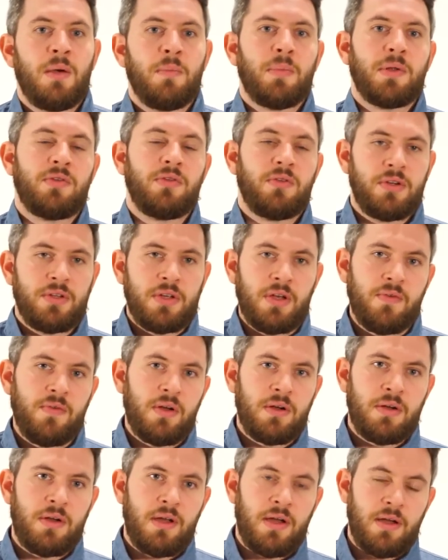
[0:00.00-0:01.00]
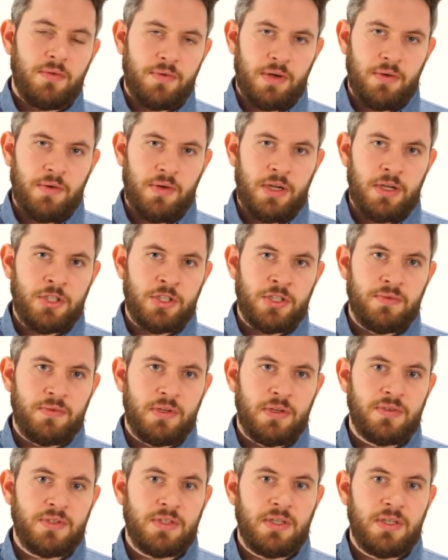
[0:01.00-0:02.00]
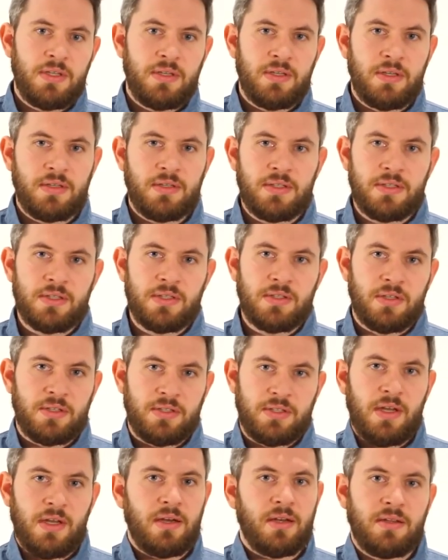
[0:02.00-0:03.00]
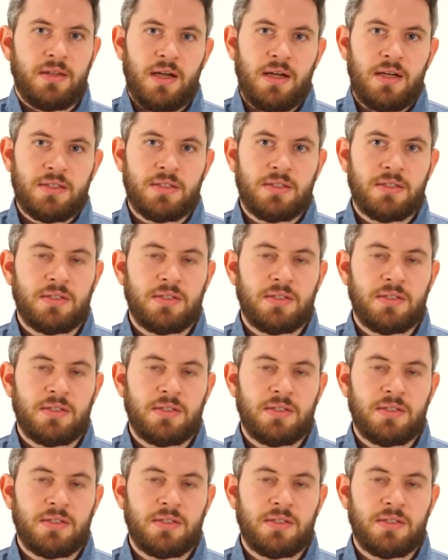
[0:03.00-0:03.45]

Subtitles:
but during the evaluation we have seen that this is not standardized.